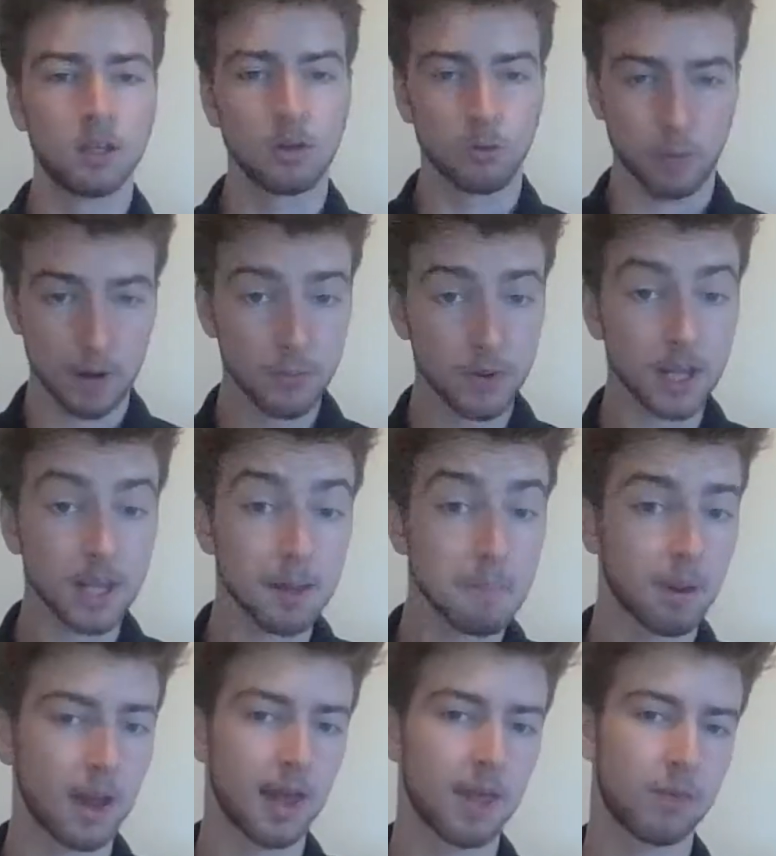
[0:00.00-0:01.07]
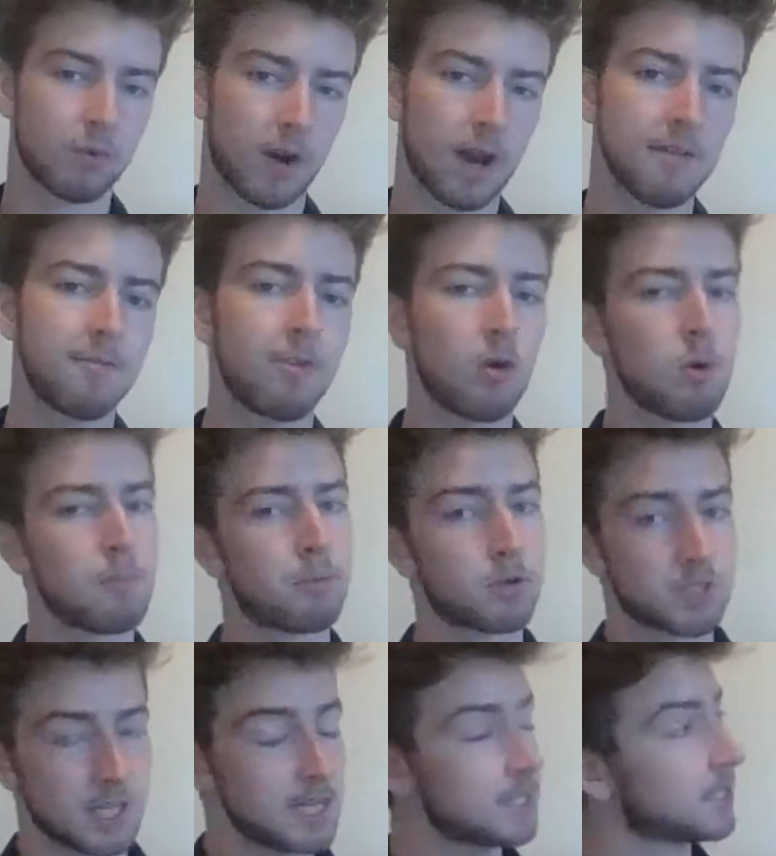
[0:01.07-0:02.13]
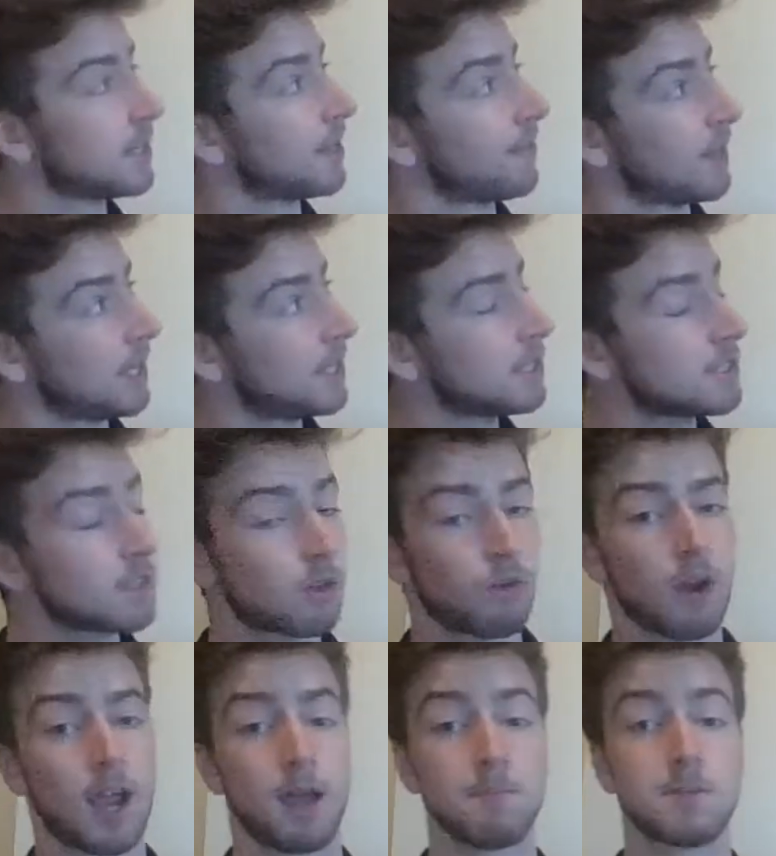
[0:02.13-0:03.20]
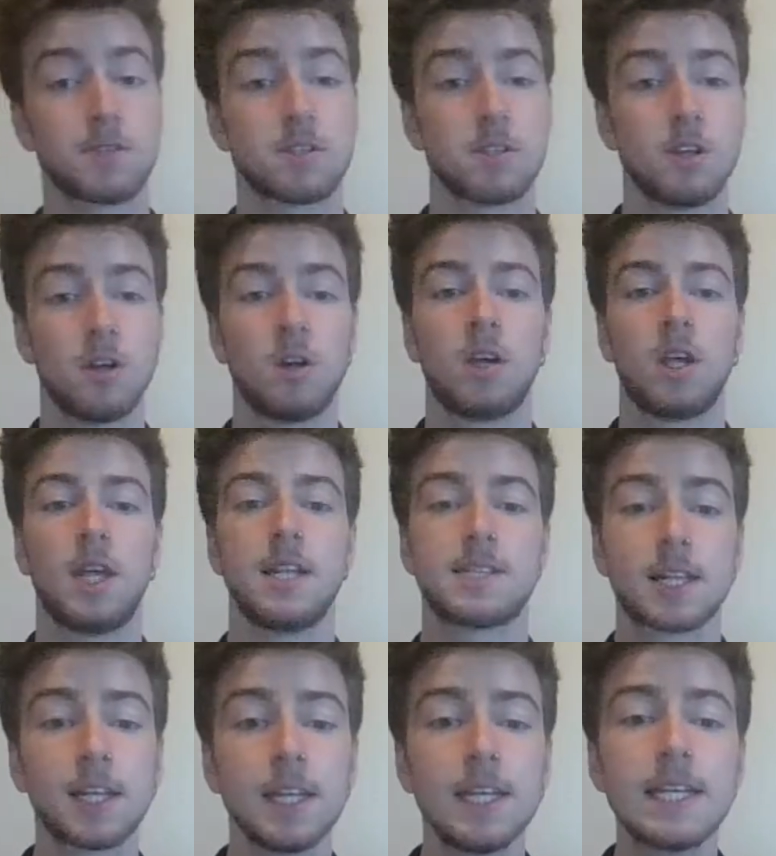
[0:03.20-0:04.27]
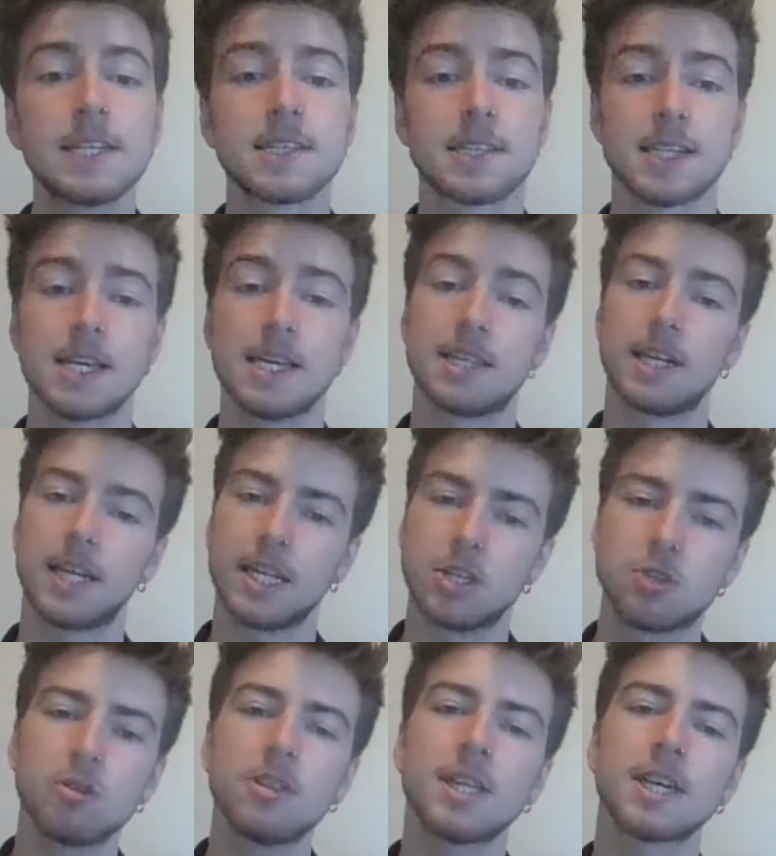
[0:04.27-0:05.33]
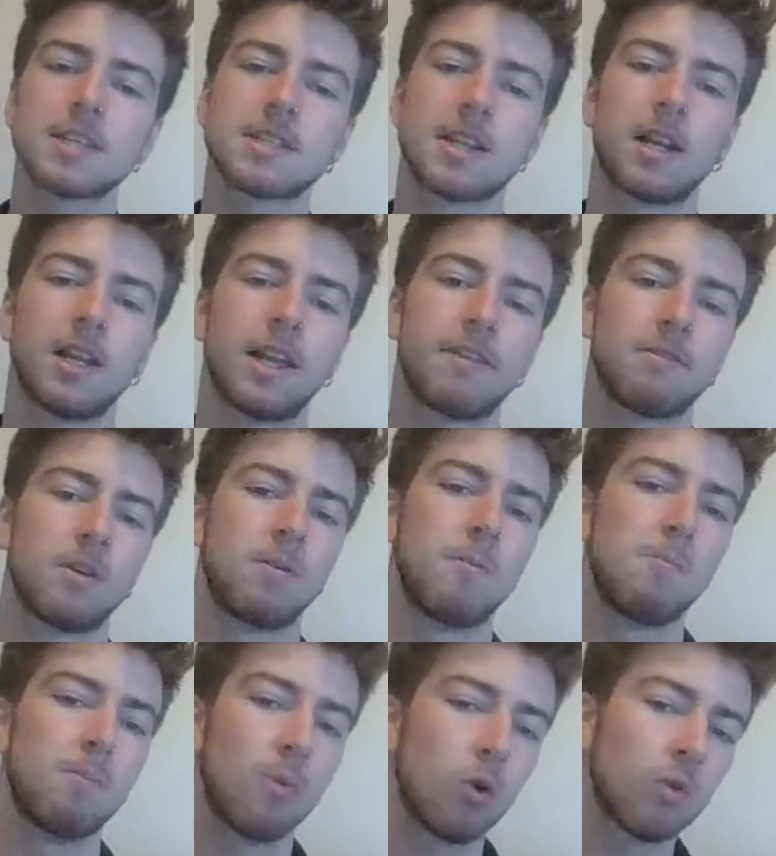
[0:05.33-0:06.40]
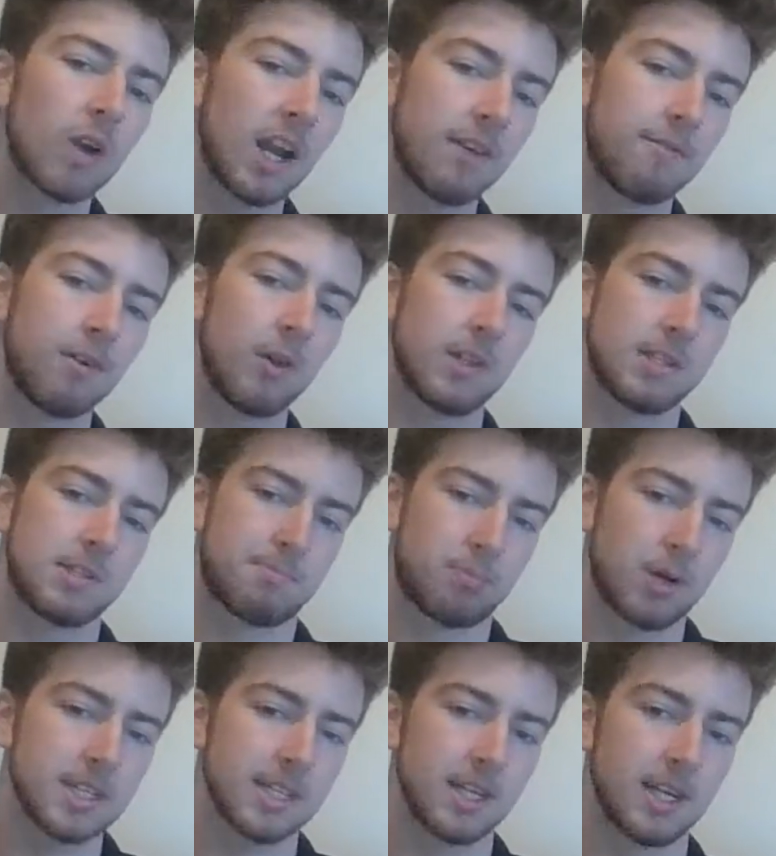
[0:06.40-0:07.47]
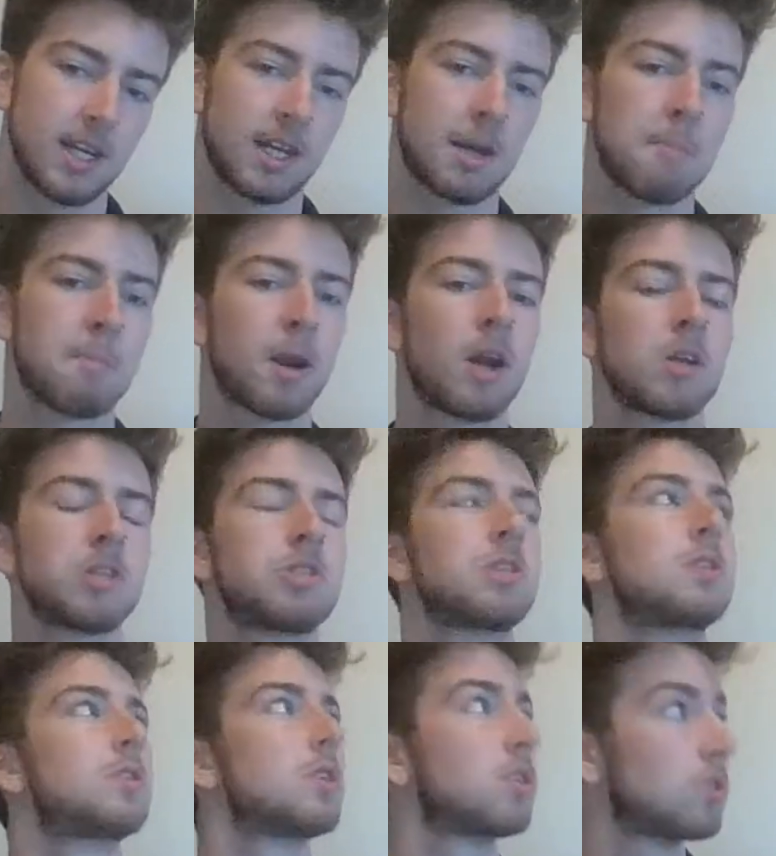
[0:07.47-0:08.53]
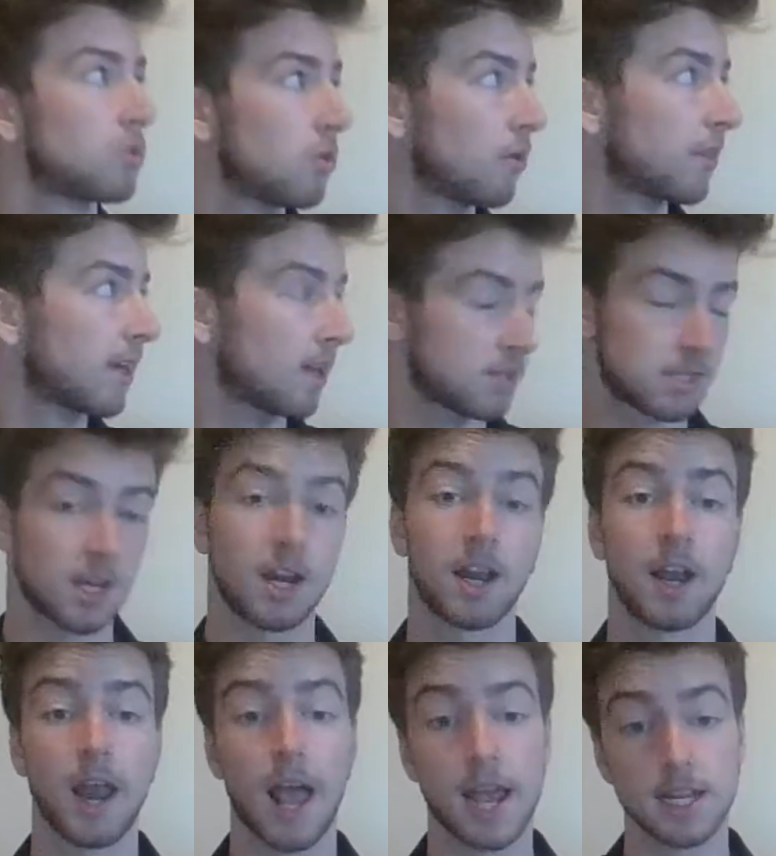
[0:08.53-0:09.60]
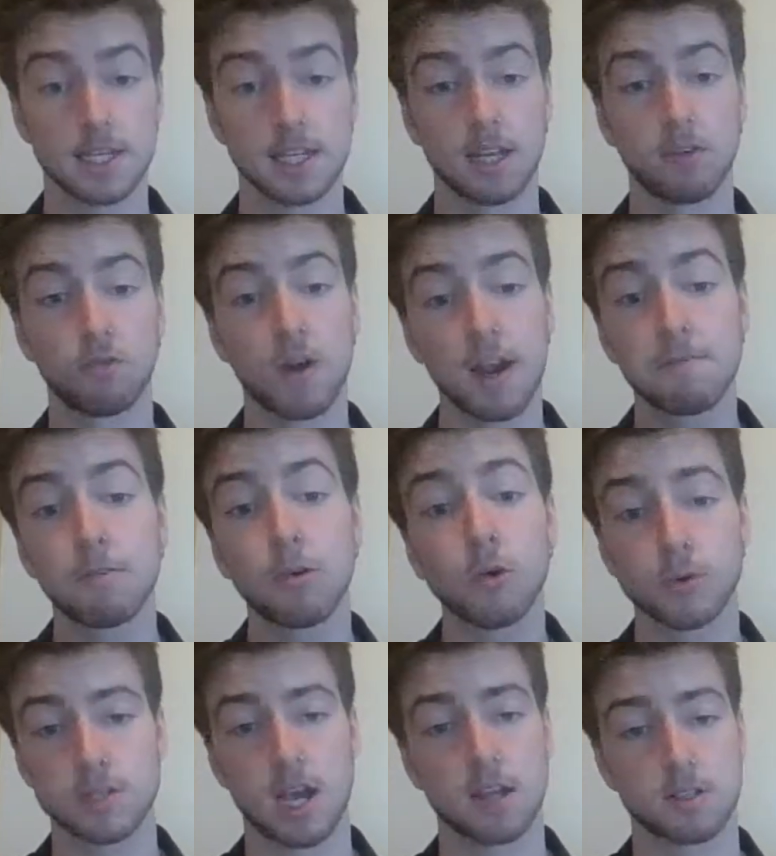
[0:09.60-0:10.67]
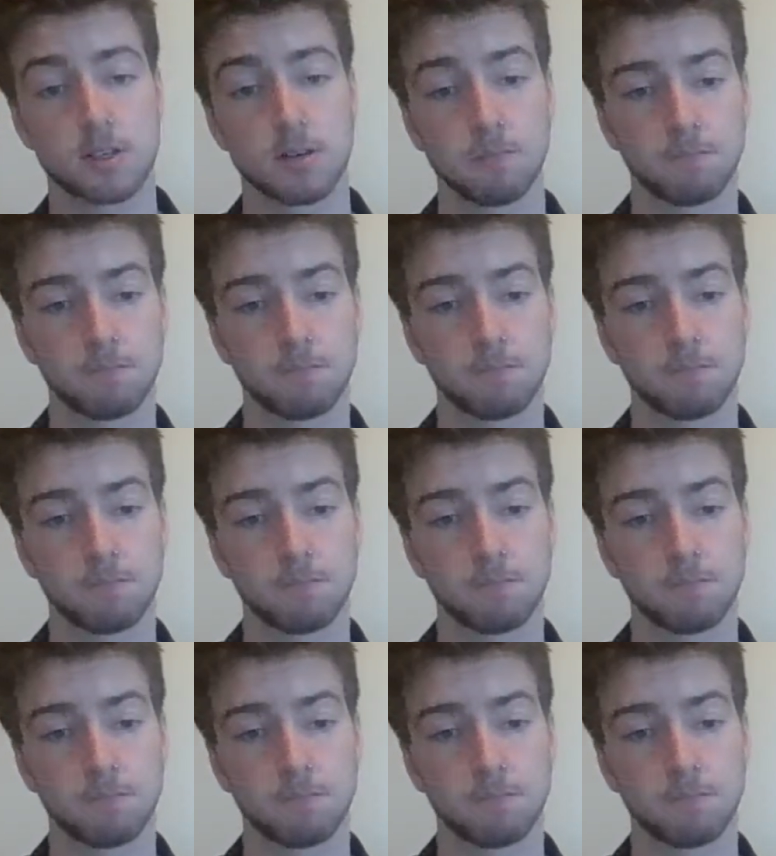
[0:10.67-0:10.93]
When we compare the rainfall presented in the histograms, it's clear to see that in 2011 more rainfall is present in comparison to the 2018 rainfall data.